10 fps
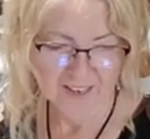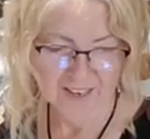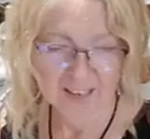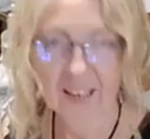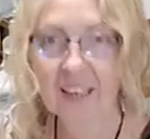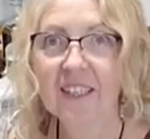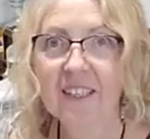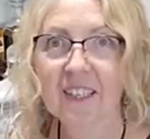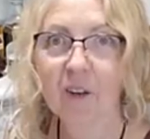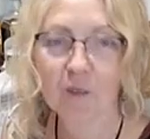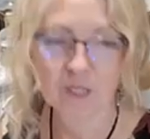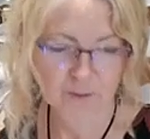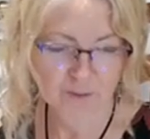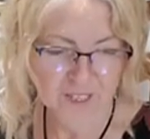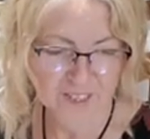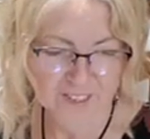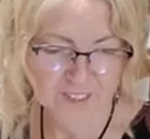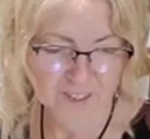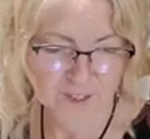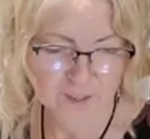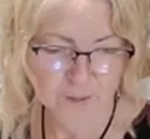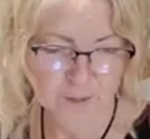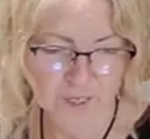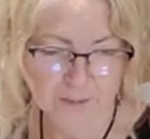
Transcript: And it's always fun to